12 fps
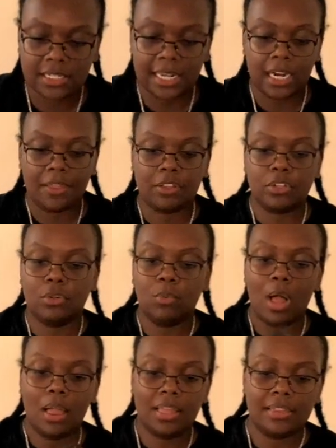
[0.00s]
that other little
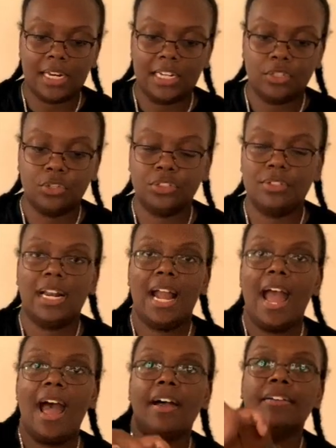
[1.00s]
wallet that I told you that I
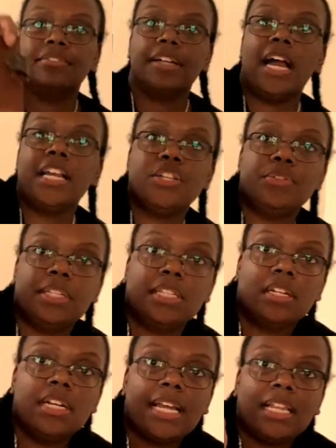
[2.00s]
have. I use this
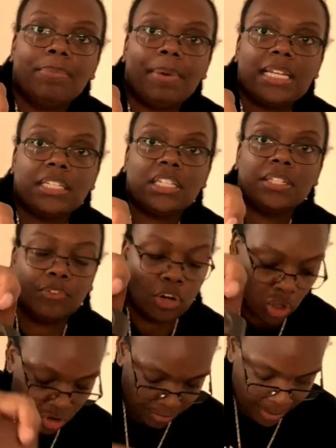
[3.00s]
on a daily basis for
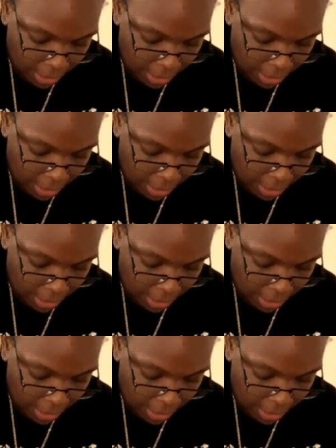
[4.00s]
all of my